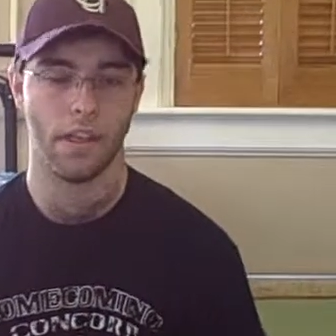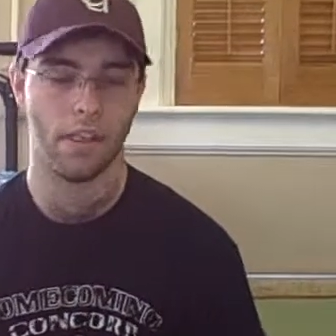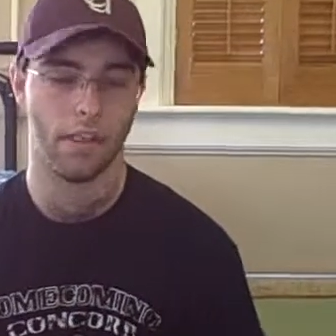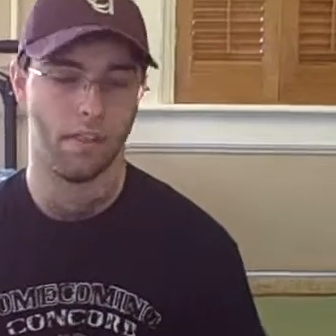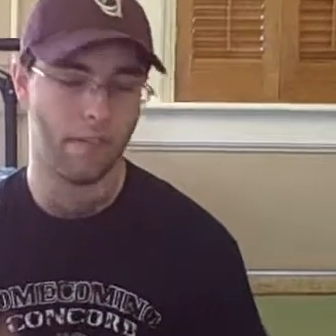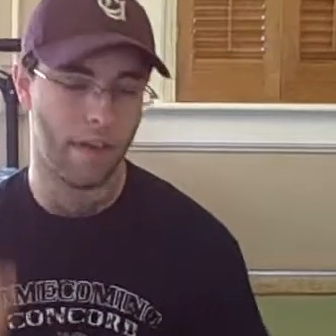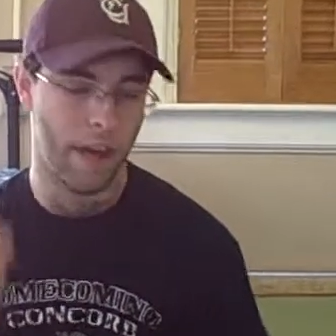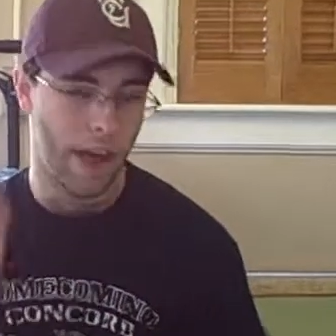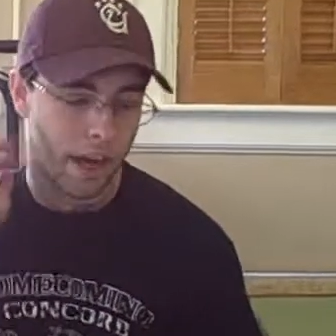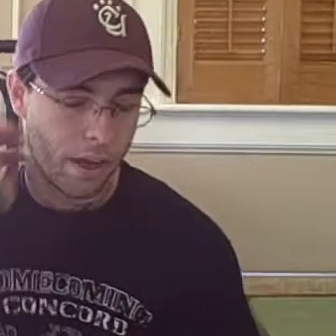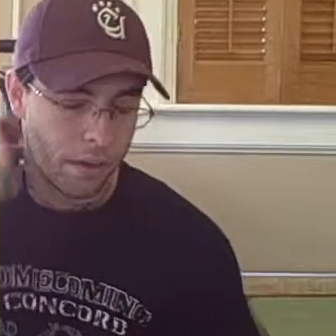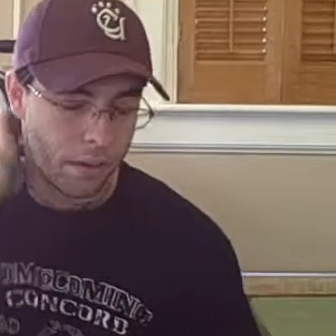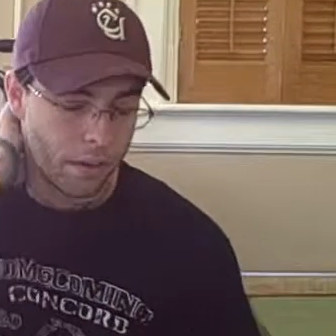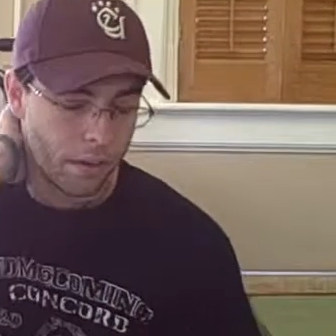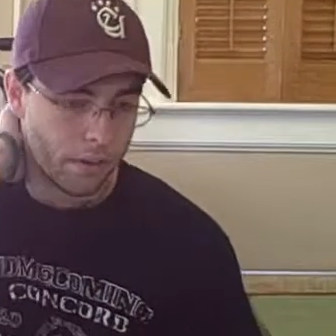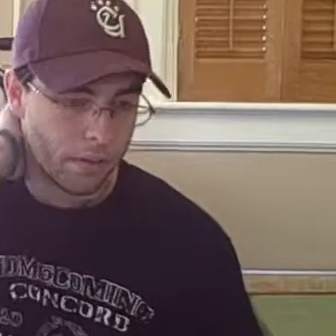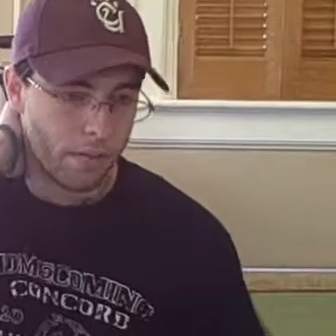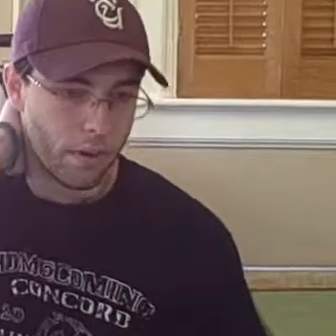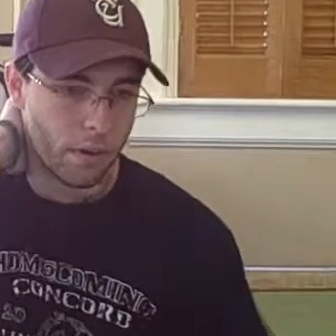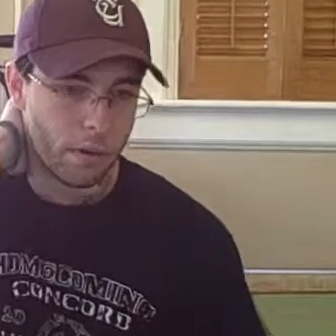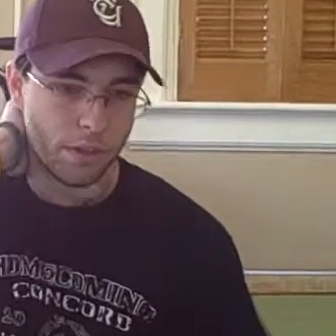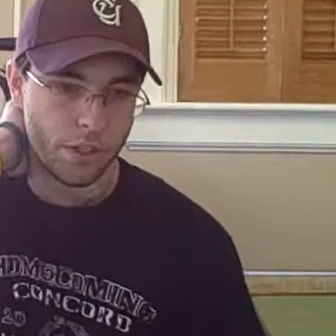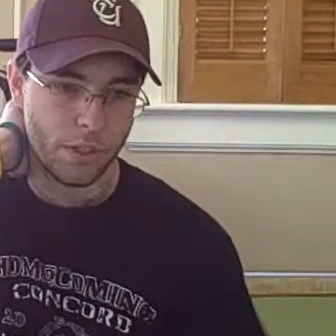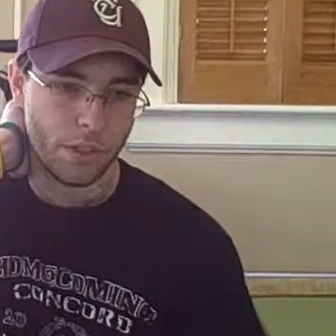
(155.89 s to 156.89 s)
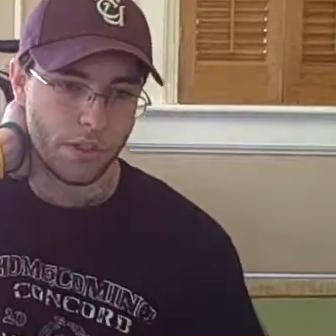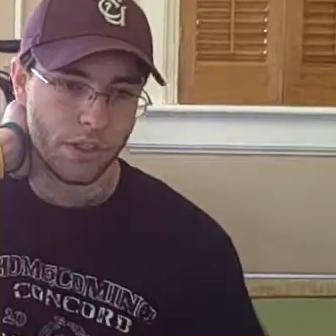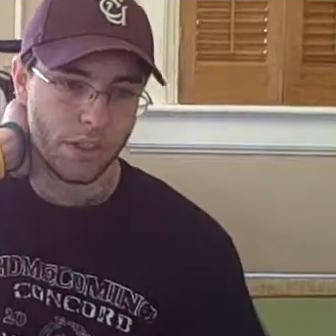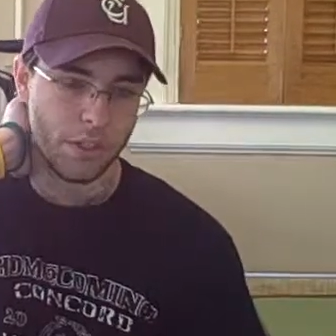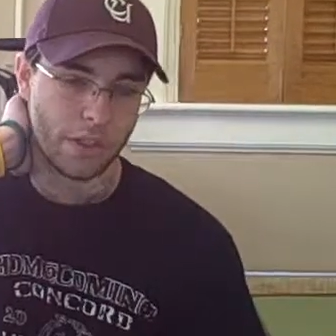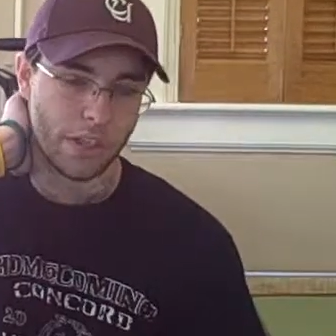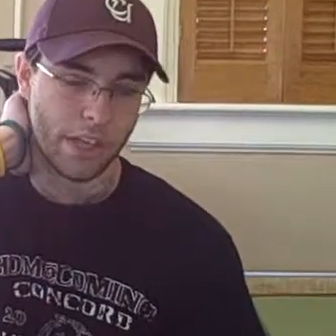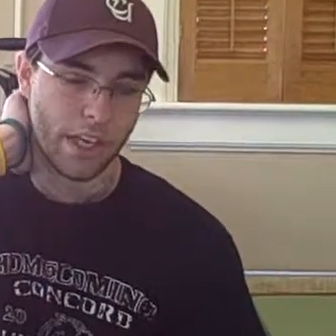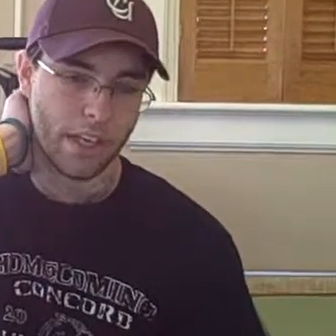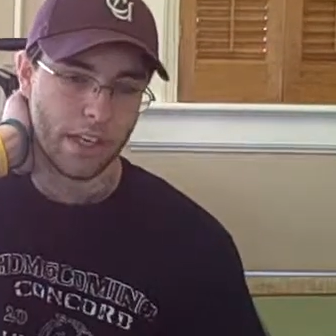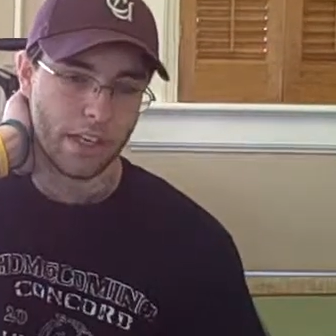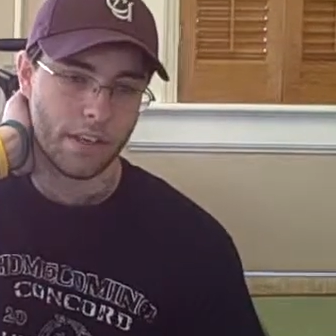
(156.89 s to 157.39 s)
The value and the virtue that
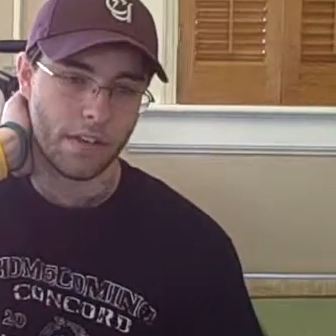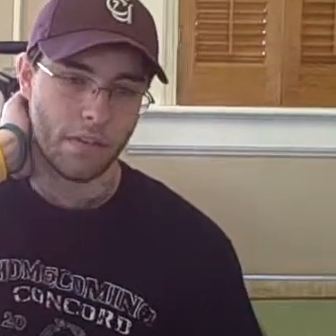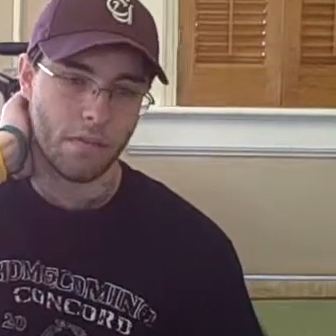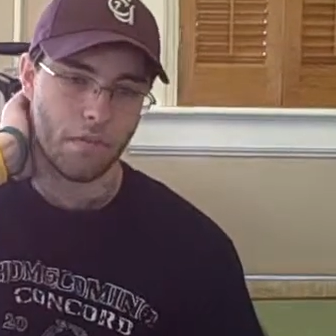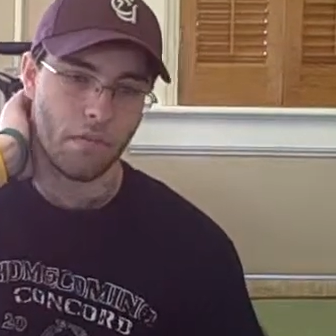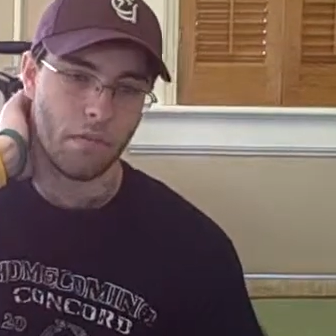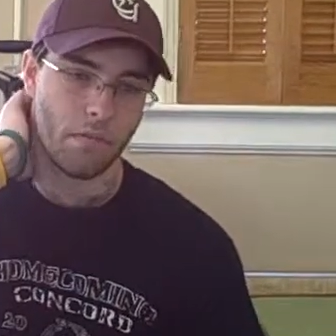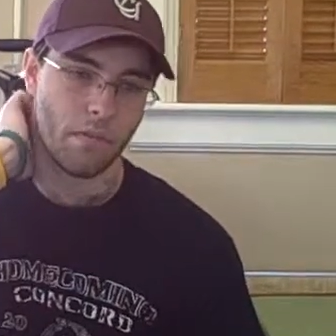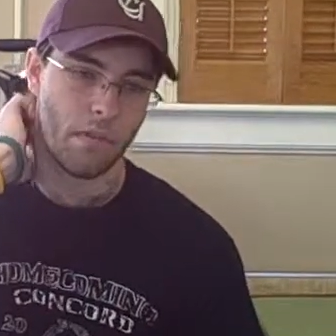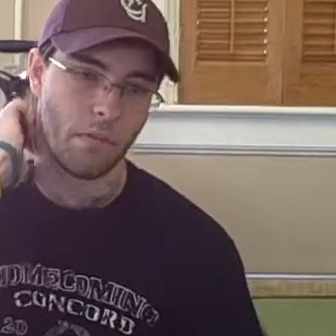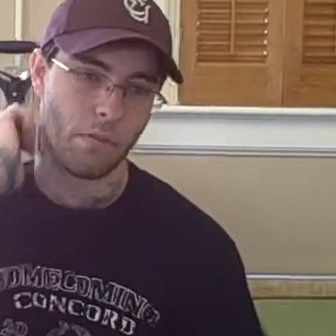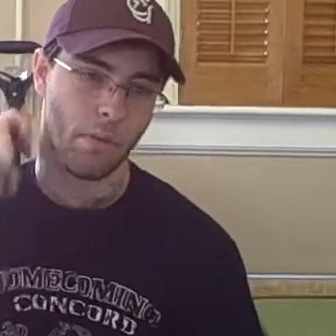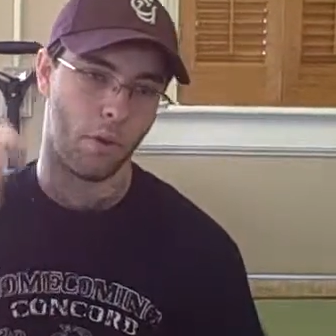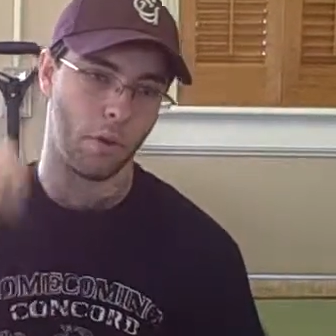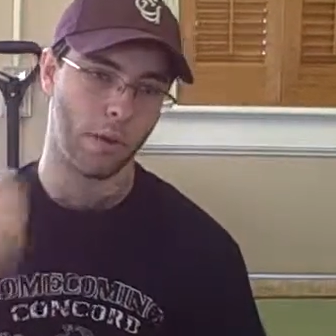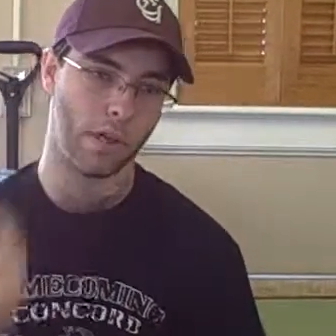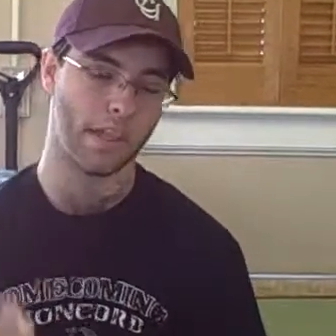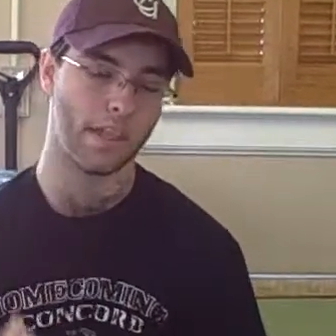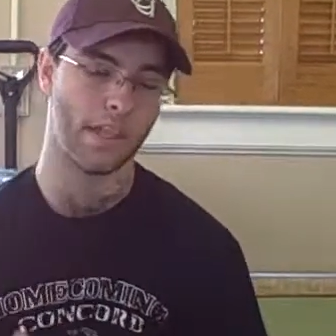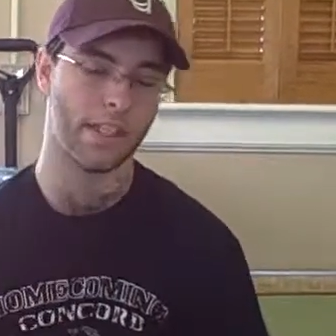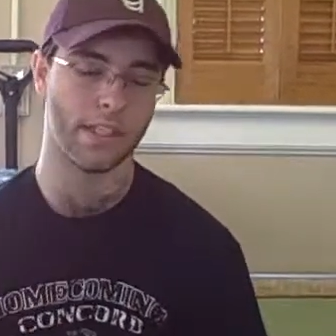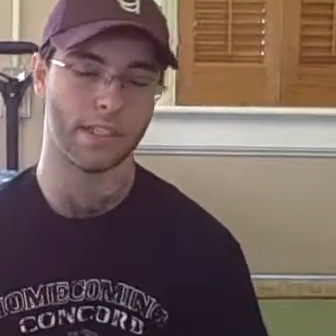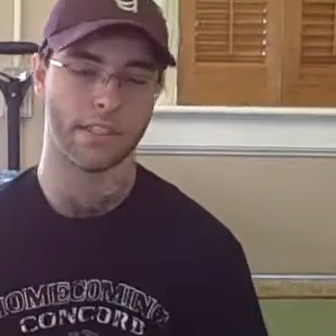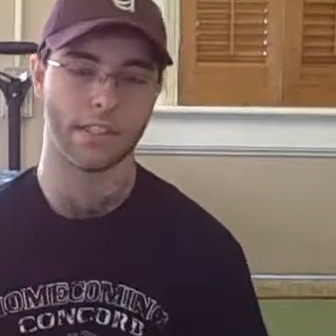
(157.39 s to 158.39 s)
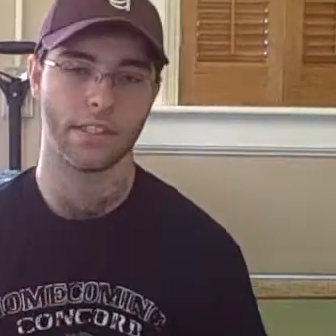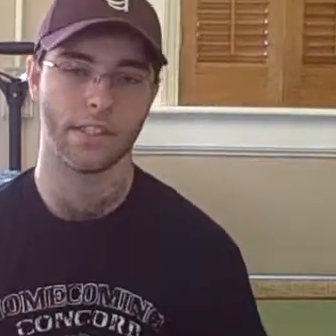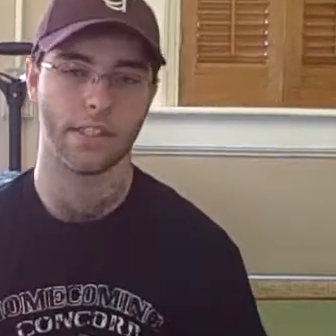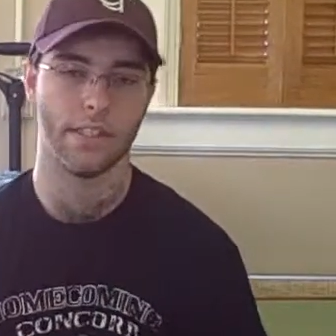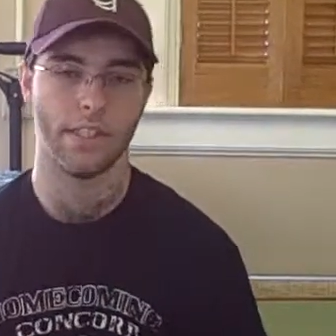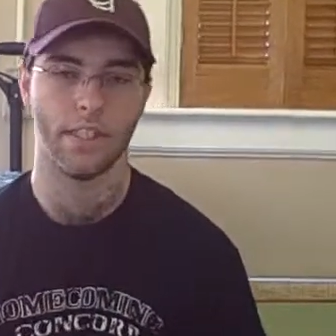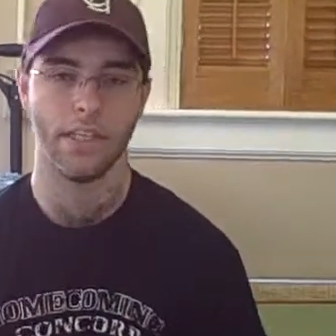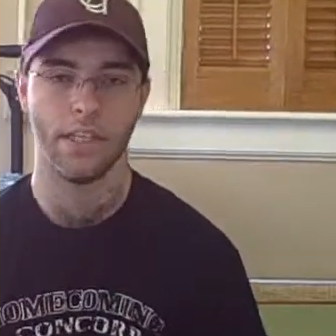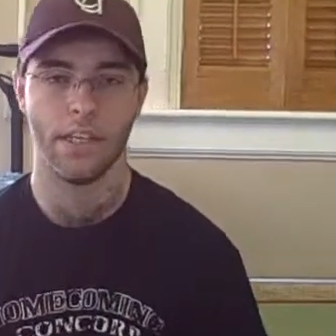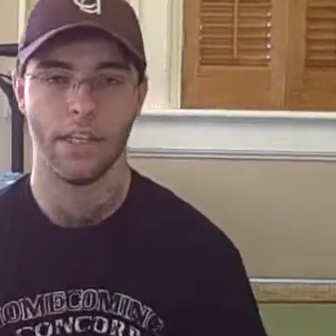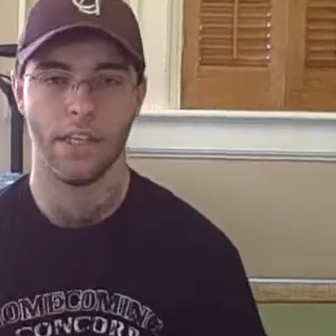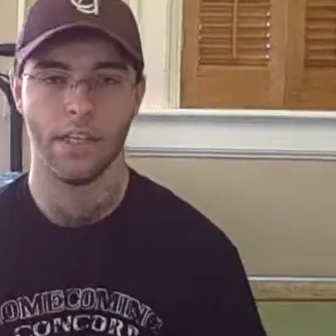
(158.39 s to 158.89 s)
you get from doing this,
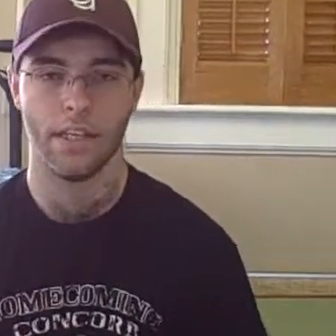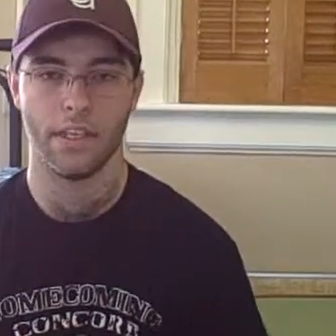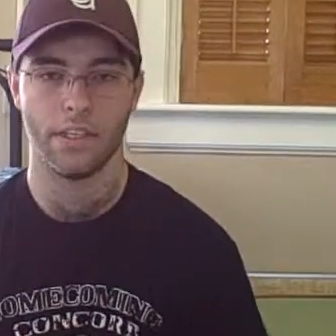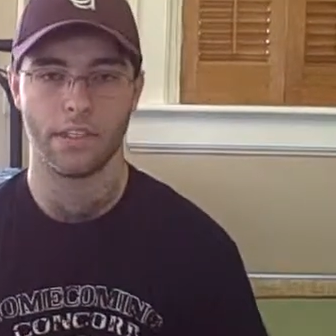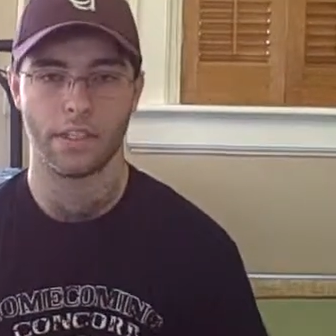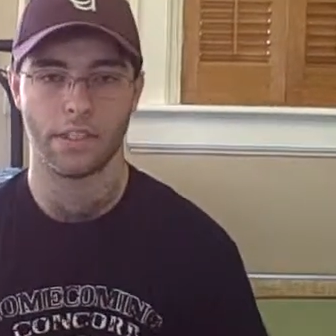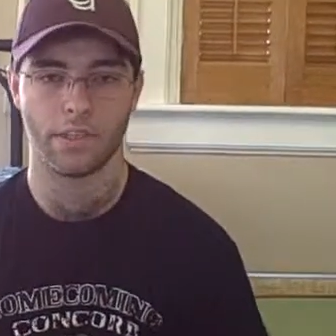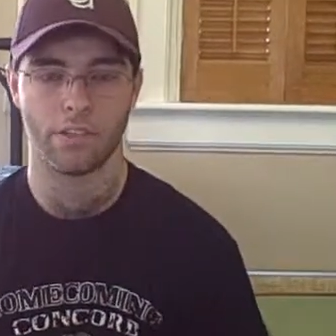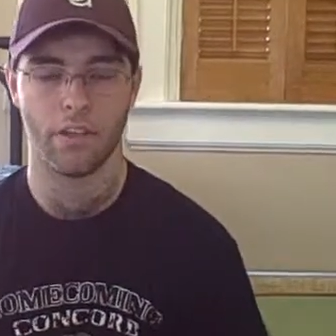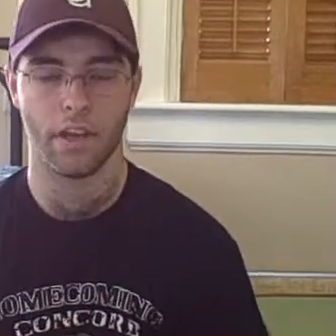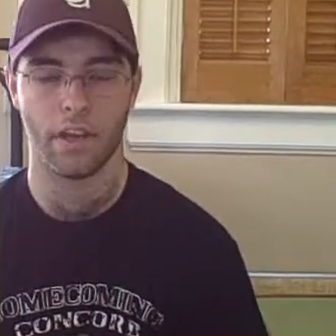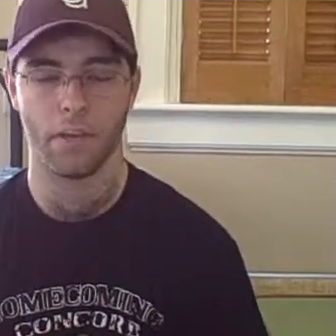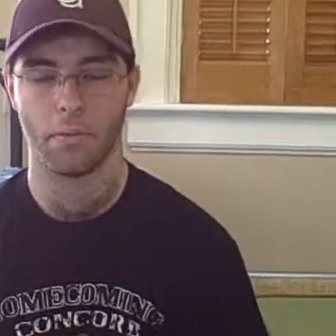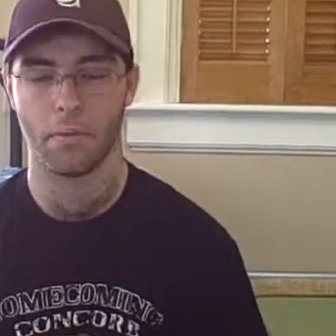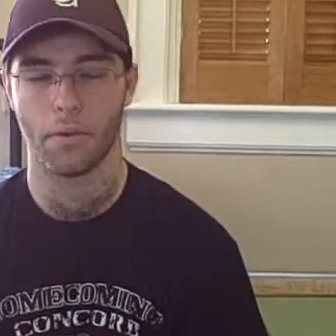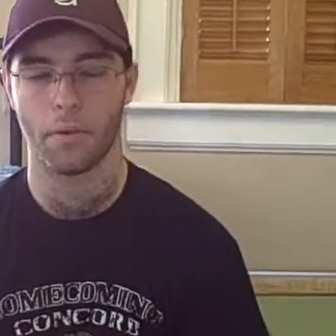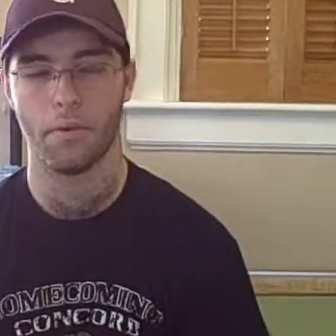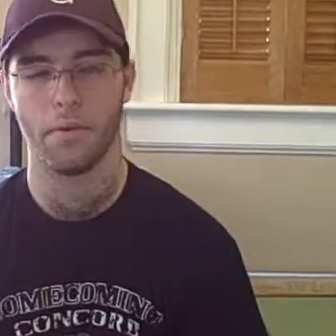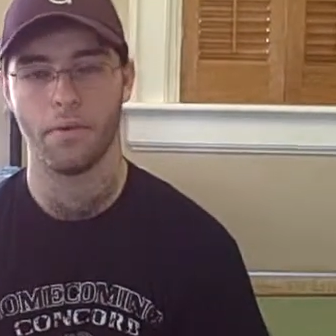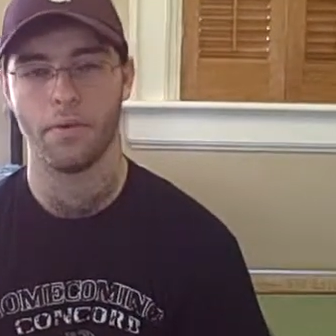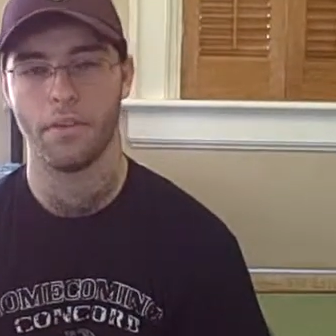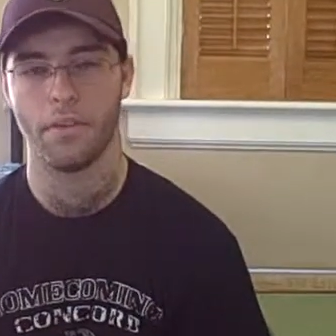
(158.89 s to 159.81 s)
it's incredible.